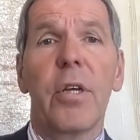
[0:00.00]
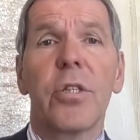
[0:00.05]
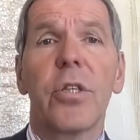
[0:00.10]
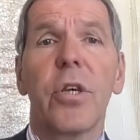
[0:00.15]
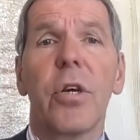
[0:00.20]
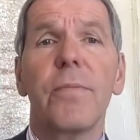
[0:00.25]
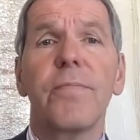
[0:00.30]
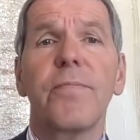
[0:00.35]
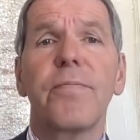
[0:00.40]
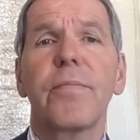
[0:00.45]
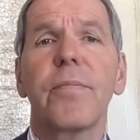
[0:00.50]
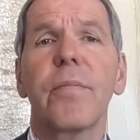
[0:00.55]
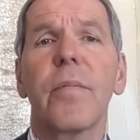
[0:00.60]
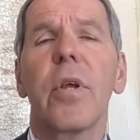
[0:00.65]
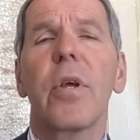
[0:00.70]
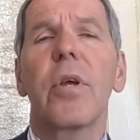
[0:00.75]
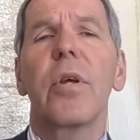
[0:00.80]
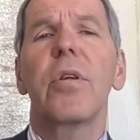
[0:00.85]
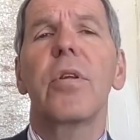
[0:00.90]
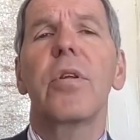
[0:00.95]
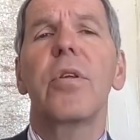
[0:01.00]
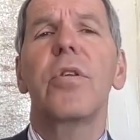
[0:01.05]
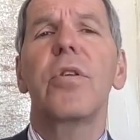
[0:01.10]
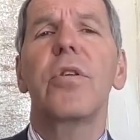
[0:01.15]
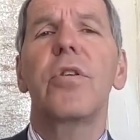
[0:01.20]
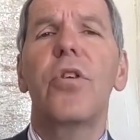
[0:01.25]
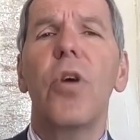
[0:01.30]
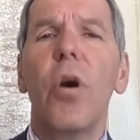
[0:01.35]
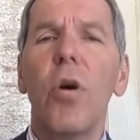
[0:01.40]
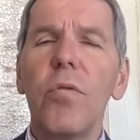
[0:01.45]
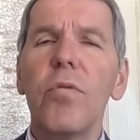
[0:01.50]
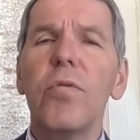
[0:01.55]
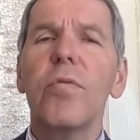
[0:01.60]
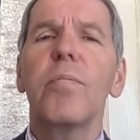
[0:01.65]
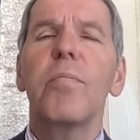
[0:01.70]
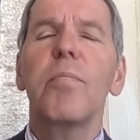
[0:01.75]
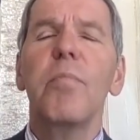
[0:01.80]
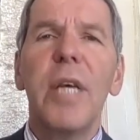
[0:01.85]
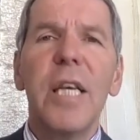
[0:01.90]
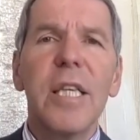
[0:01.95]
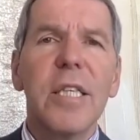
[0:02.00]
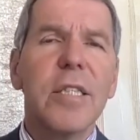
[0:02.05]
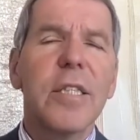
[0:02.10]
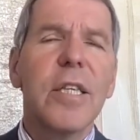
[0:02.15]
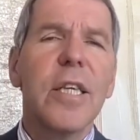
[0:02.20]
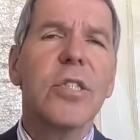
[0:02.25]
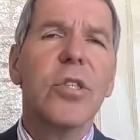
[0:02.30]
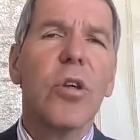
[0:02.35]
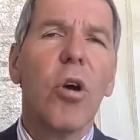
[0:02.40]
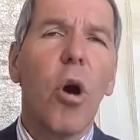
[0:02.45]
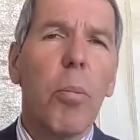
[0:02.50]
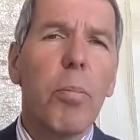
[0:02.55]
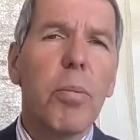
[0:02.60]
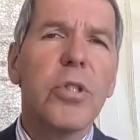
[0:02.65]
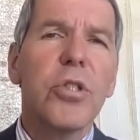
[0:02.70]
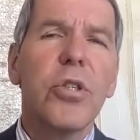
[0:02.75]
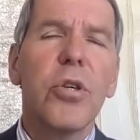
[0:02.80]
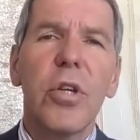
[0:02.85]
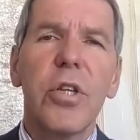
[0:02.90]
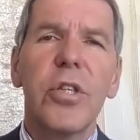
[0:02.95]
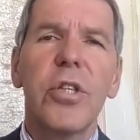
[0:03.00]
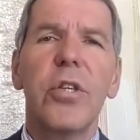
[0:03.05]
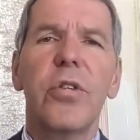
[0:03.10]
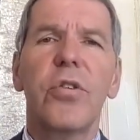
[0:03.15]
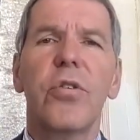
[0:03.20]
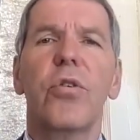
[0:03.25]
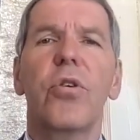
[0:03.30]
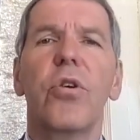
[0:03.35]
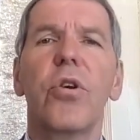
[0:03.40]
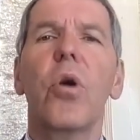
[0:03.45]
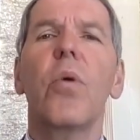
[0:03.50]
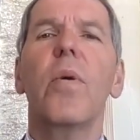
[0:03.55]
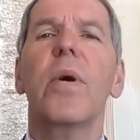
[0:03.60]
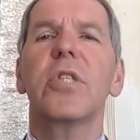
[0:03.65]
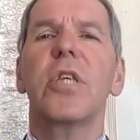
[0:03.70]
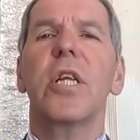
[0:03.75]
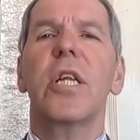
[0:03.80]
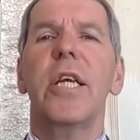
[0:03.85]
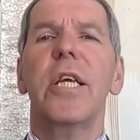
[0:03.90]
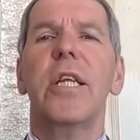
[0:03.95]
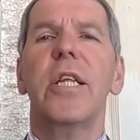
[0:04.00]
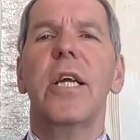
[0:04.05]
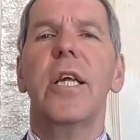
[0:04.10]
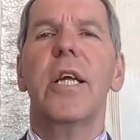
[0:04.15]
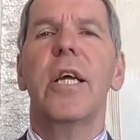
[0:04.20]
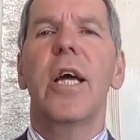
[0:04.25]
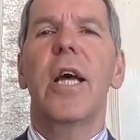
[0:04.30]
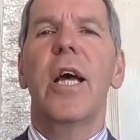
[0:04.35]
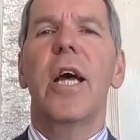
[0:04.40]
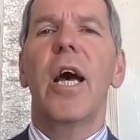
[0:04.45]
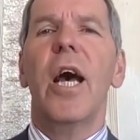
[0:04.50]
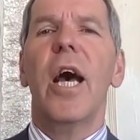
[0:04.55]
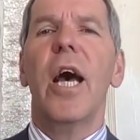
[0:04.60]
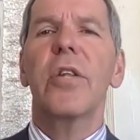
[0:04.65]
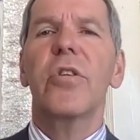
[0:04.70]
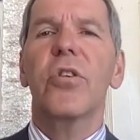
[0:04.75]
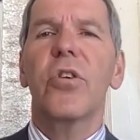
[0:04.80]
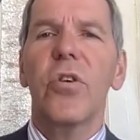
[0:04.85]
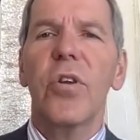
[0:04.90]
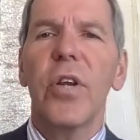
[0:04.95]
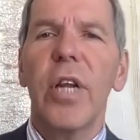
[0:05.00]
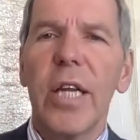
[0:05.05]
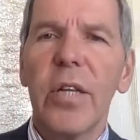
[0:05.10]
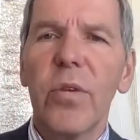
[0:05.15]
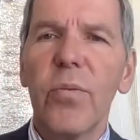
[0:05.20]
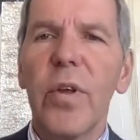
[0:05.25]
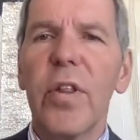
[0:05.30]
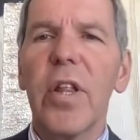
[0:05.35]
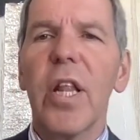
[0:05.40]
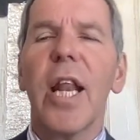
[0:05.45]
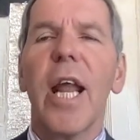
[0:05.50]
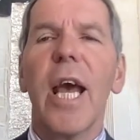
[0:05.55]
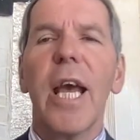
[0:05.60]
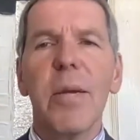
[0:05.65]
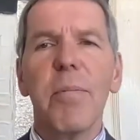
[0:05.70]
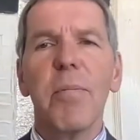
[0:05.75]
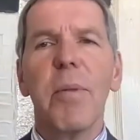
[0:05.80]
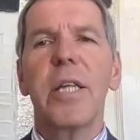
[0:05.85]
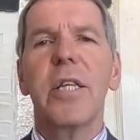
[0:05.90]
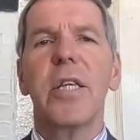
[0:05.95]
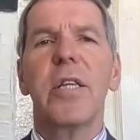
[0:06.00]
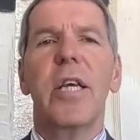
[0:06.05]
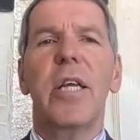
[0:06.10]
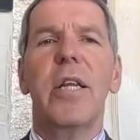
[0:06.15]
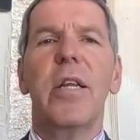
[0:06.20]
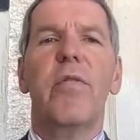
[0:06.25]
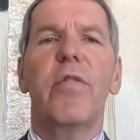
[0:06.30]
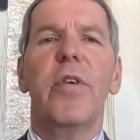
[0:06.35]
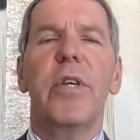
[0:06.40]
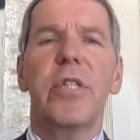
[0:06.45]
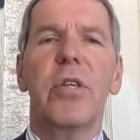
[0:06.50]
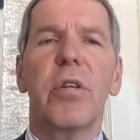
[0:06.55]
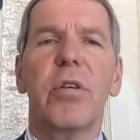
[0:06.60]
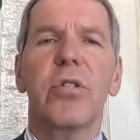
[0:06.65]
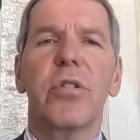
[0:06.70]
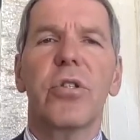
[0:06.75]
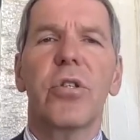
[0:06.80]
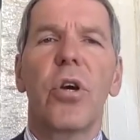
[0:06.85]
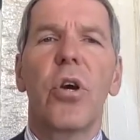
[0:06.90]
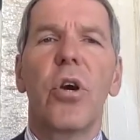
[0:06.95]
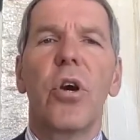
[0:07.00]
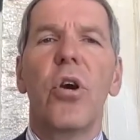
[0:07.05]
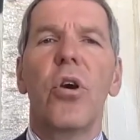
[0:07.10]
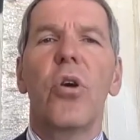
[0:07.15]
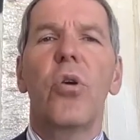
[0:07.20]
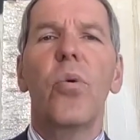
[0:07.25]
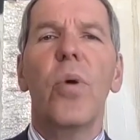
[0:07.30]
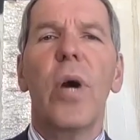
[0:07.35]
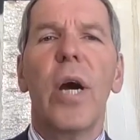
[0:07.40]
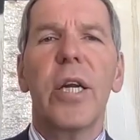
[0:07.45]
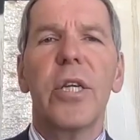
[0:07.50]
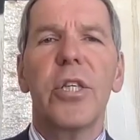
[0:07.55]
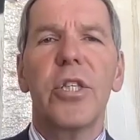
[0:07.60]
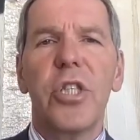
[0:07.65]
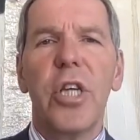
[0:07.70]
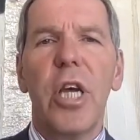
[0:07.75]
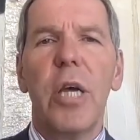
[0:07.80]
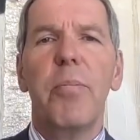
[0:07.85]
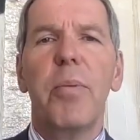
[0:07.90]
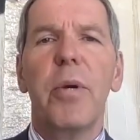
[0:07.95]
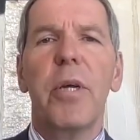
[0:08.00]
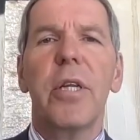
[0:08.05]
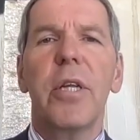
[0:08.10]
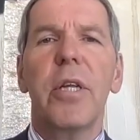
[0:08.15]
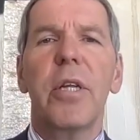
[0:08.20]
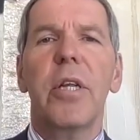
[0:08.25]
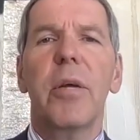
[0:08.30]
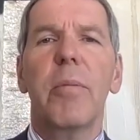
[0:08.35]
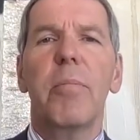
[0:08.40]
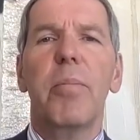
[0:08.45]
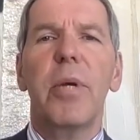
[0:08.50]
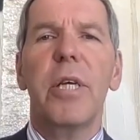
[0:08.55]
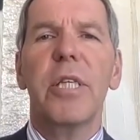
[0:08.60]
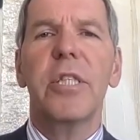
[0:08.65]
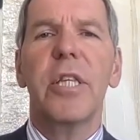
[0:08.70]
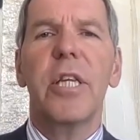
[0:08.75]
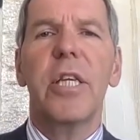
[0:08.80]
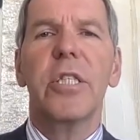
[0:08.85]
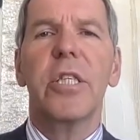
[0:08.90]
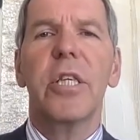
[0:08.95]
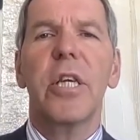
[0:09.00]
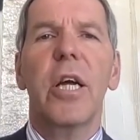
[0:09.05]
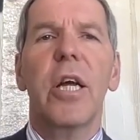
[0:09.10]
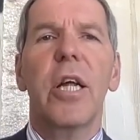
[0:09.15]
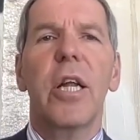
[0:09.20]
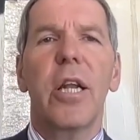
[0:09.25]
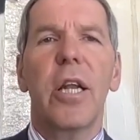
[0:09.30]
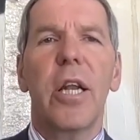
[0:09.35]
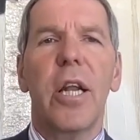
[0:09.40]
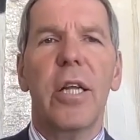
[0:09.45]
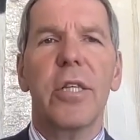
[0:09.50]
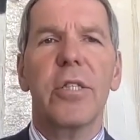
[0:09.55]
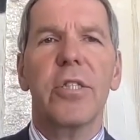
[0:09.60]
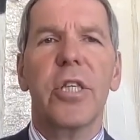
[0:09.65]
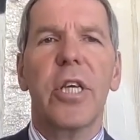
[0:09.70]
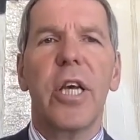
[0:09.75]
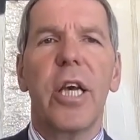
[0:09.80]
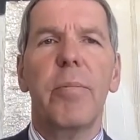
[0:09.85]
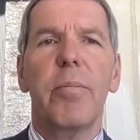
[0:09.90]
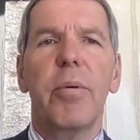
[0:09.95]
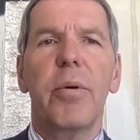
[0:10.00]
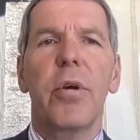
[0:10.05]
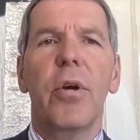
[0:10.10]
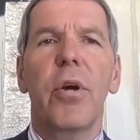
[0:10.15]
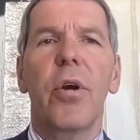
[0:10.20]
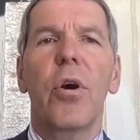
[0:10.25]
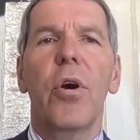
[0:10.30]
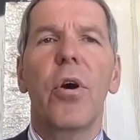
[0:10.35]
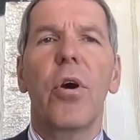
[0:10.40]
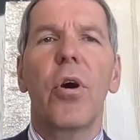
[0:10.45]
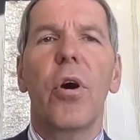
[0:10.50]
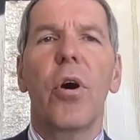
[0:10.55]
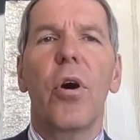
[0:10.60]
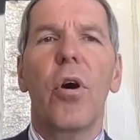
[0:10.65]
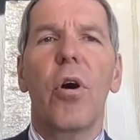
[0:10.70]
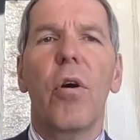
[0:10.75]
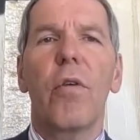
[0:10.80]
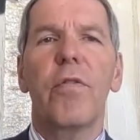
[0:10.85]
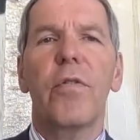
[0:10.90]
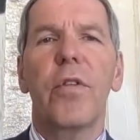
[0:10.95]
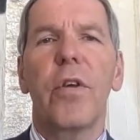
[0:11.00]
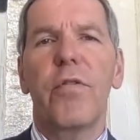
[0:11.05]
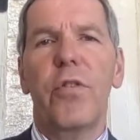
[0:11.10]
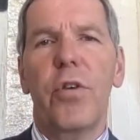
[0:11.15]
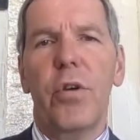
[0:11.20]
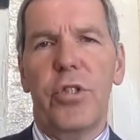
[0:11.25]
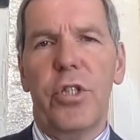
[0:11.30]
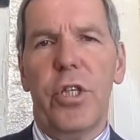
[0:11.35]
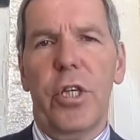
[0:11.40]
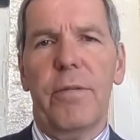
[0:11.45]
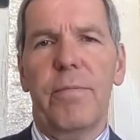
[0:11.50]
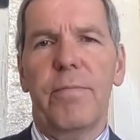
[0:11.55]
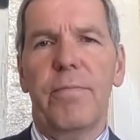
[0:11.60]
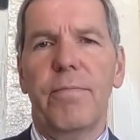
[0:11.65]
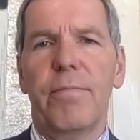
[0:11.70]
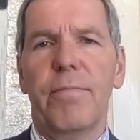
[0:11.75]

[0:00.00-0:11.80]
So, don't miss this opportunity to grow as a leader and connect with like minded individuals who are shaping the business landscape of the future.